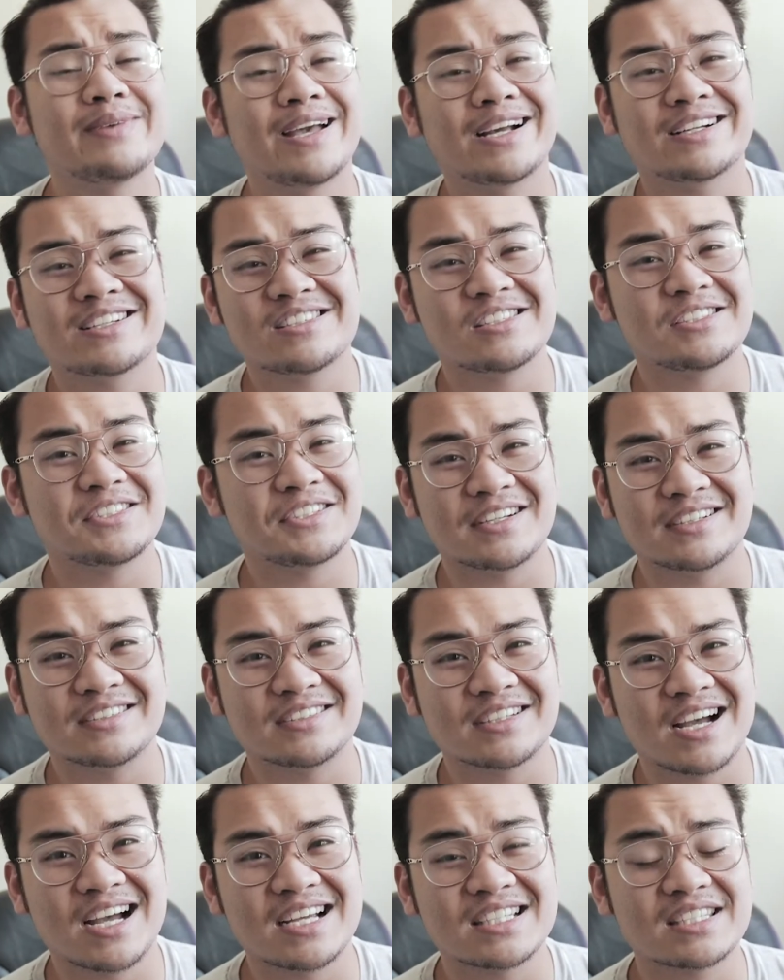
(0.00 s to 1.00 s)
back to the channel,
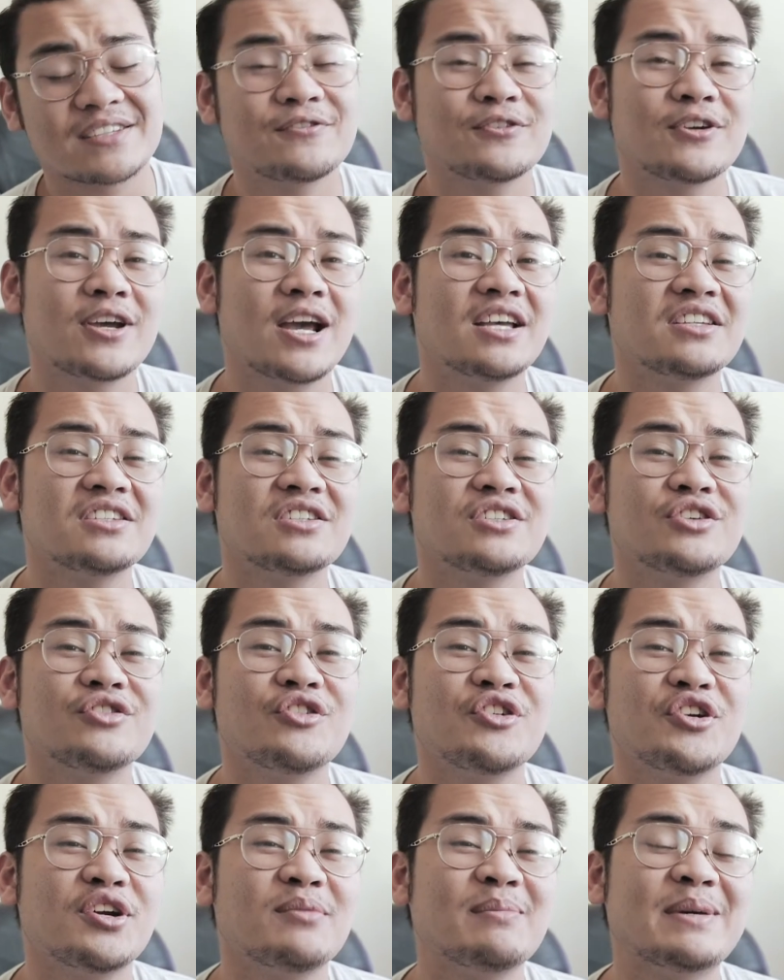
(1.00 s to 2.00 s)
guys. If you guys are new
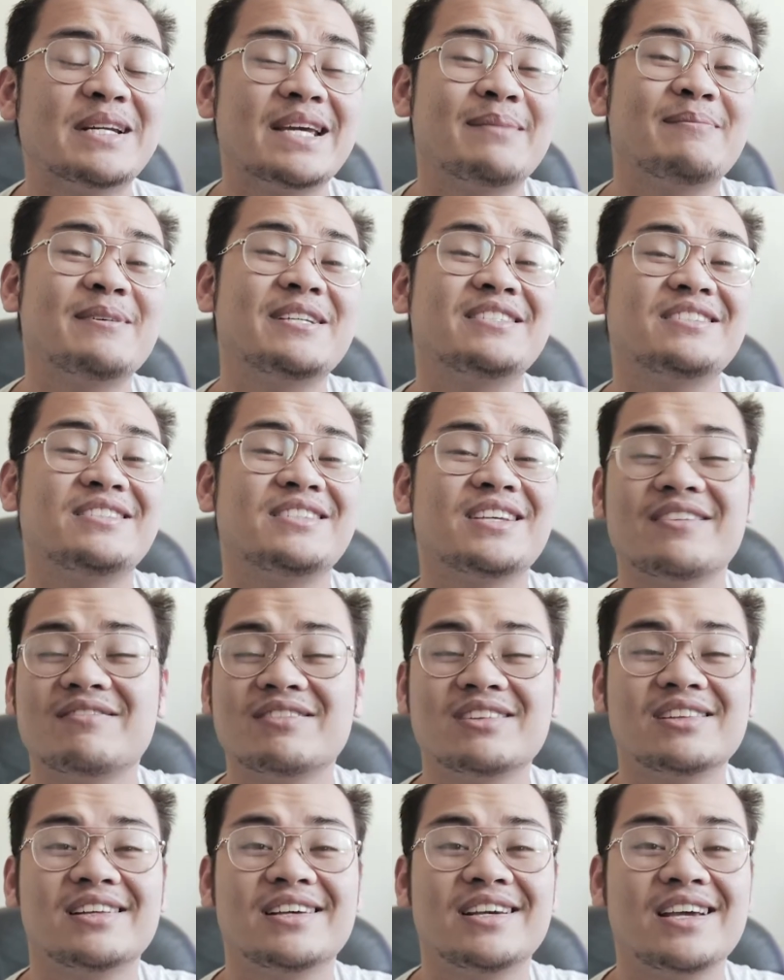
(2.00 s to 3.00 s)
here, my name is
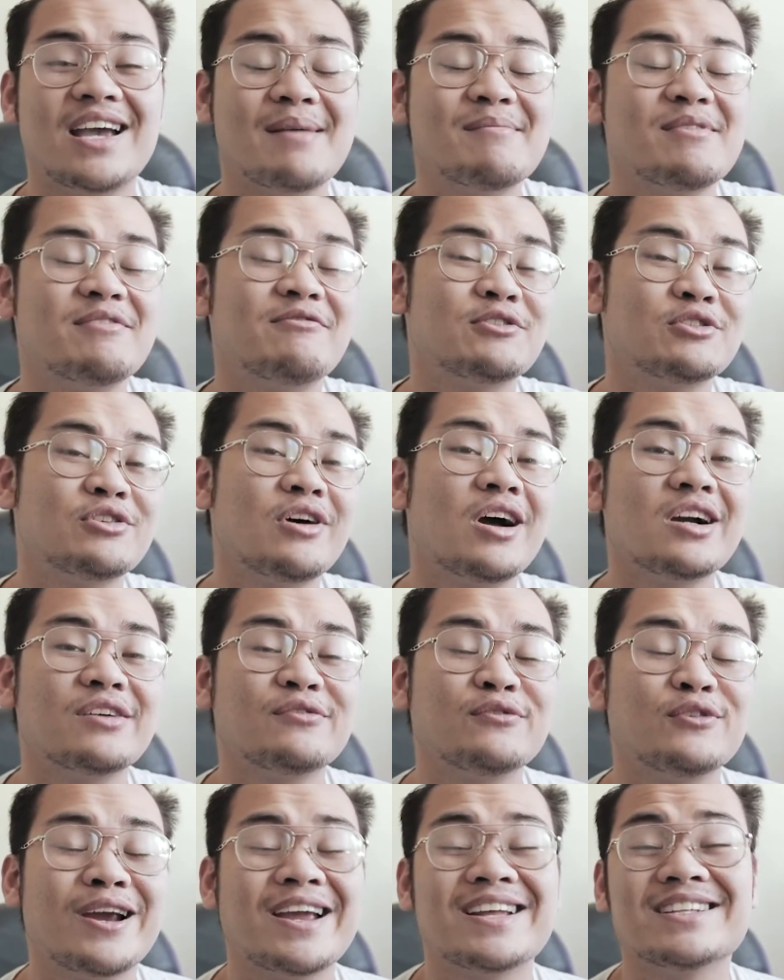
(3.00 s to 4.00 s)
David Lee. I'm a
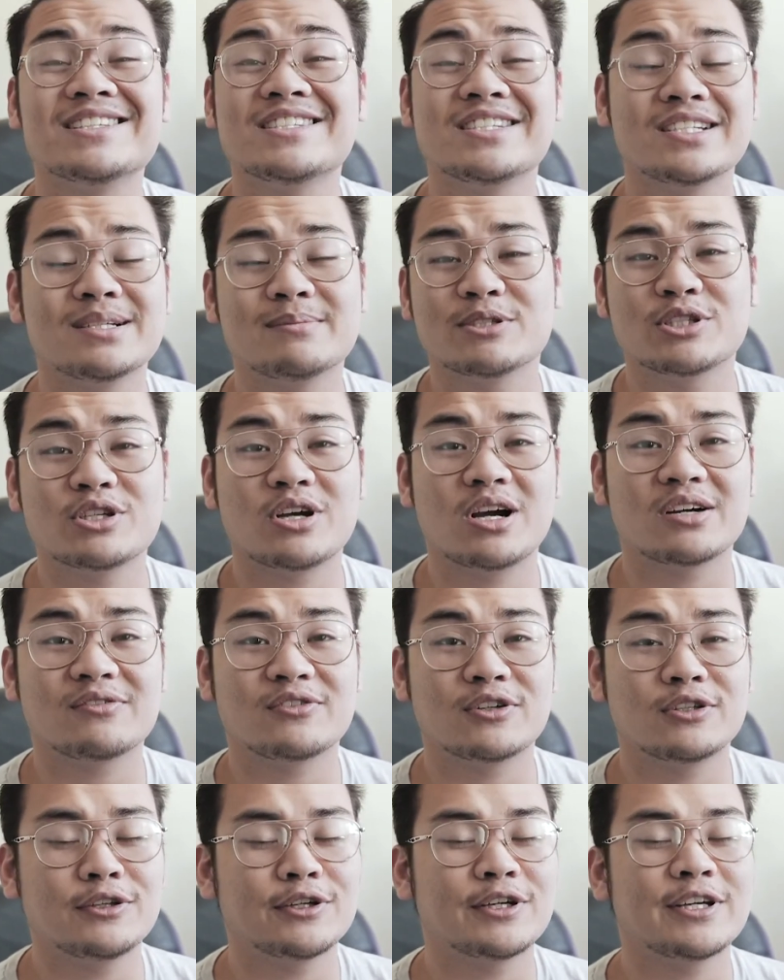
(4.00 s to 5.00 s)
photographer and
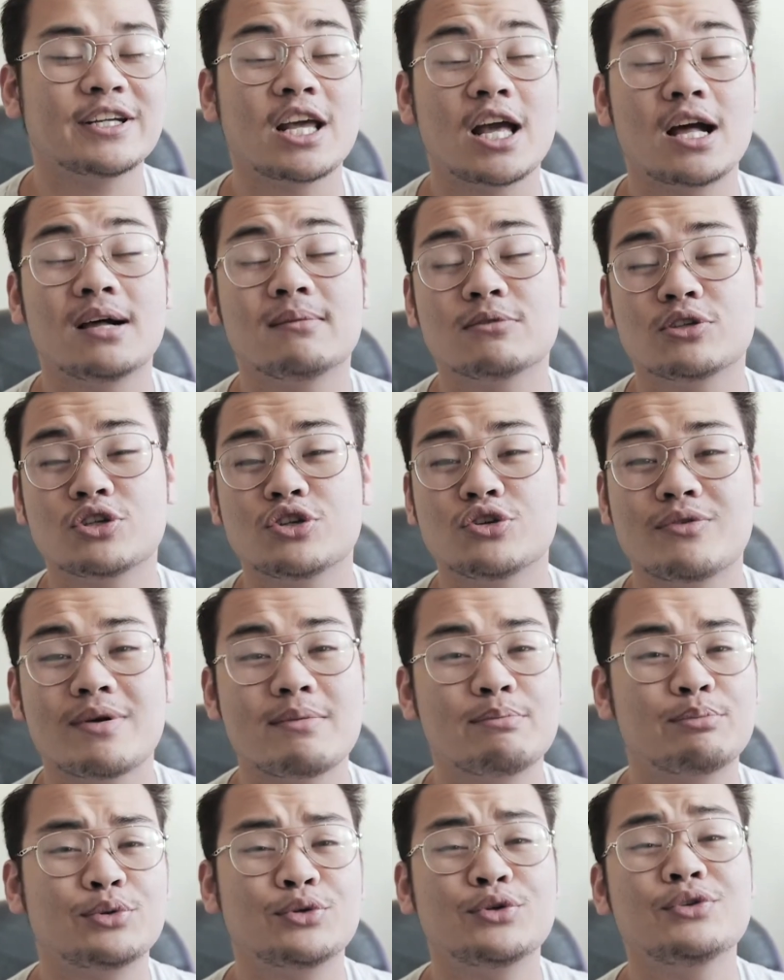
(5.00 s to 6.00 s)
cinematographer looking to help you
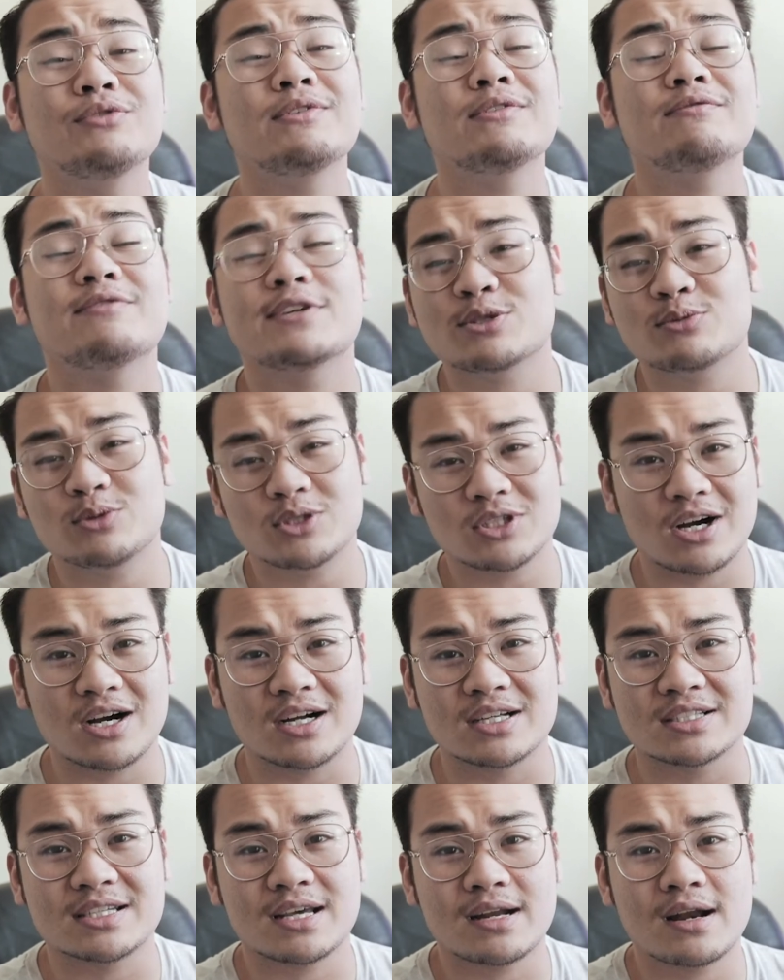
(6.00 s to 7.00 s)
improve your visual
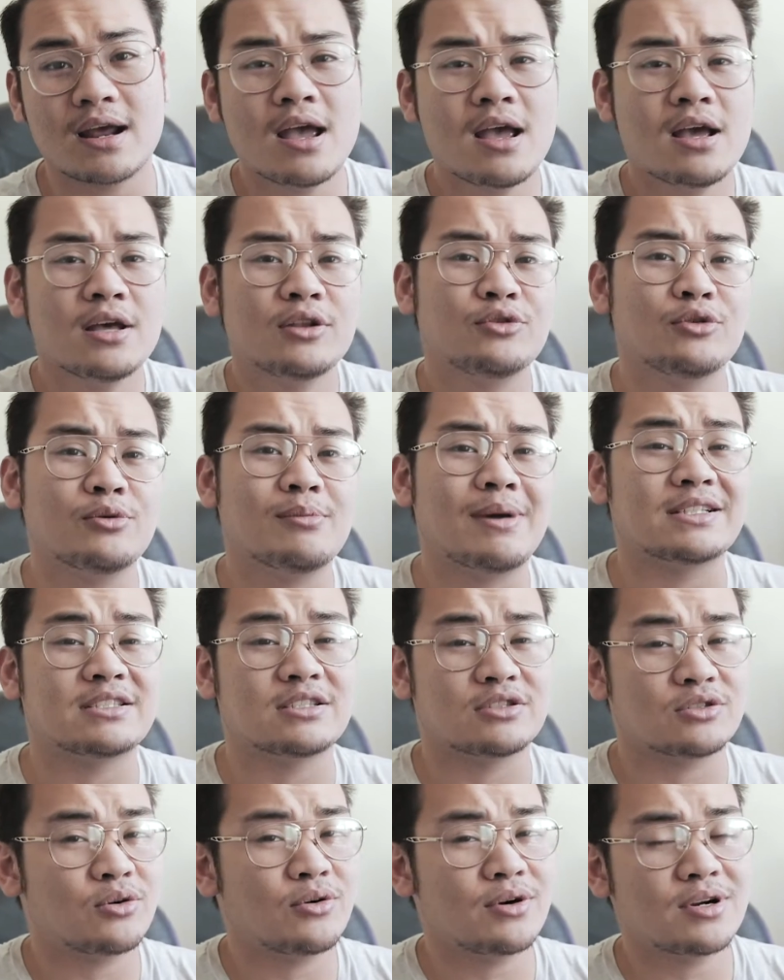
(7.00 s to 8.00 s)
content through my
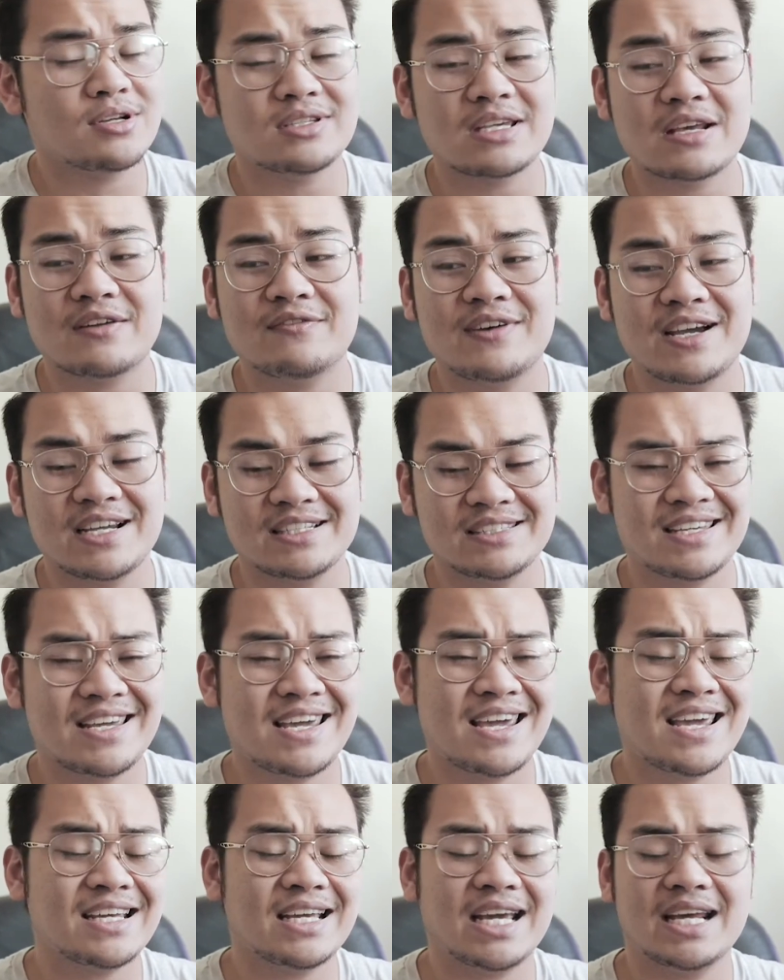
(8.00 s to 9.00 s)
tutorials, advice,
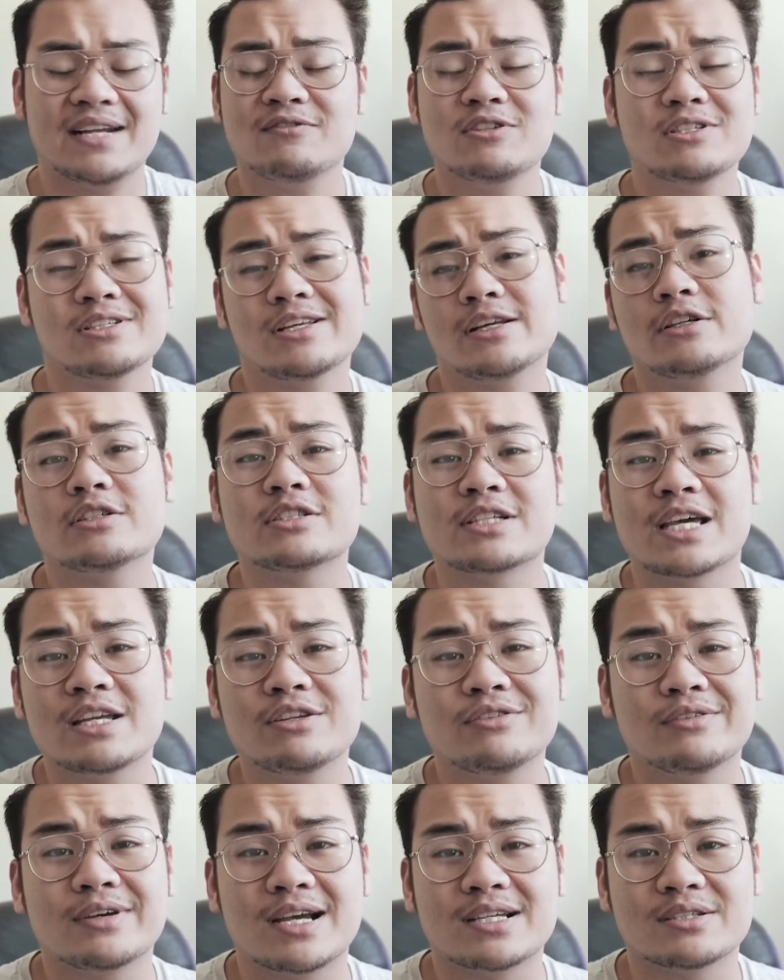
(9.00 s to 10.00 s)
and kind of just entertain
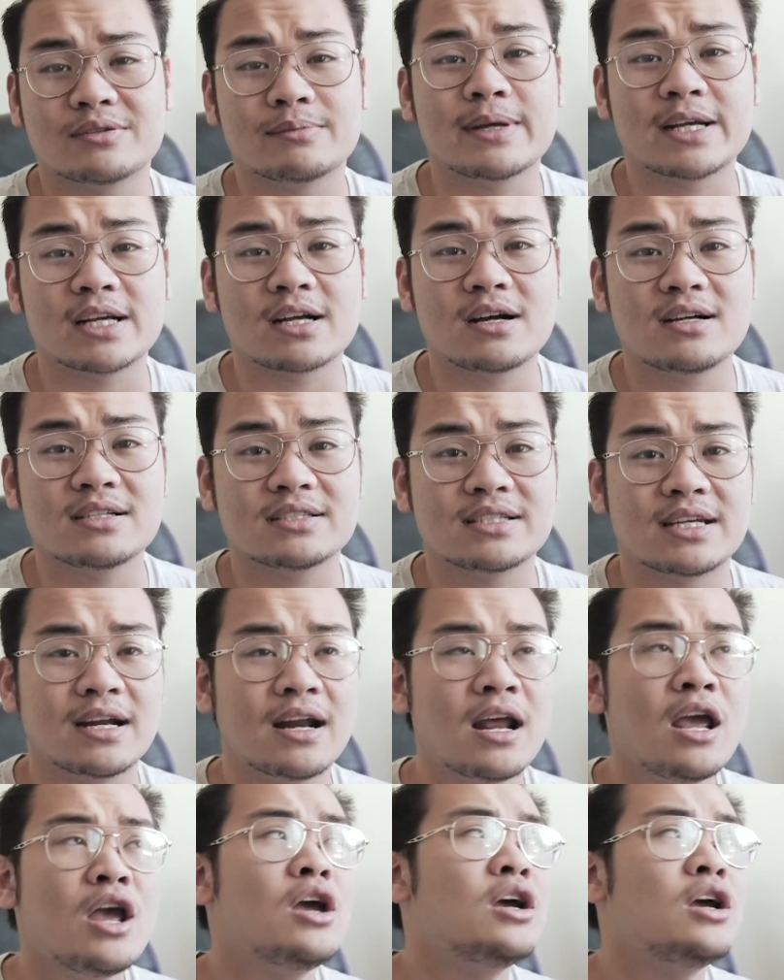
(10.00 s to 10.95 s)
you guys with my content.